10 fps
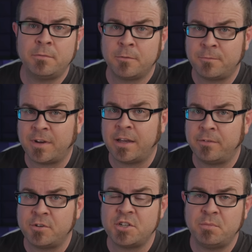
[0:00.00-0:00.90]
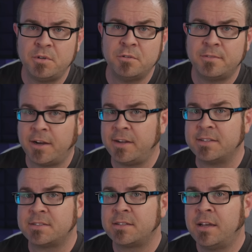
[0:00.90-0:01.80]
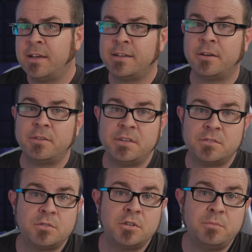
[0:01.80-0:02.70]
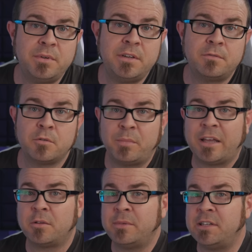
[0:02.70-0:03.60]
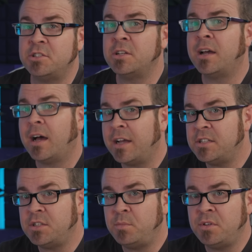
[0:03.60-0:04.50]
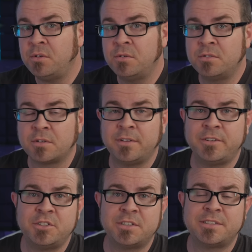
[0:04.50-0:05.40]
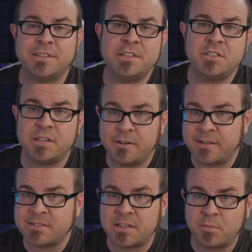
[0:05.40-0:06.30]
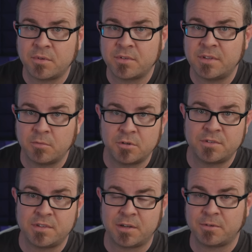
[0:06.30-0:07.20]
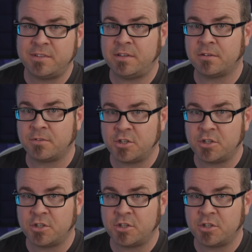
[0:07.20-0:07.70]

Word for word: for five G P U variants. Now these could be for Battlemage iGPUs or even just engineering samples that won't see a retail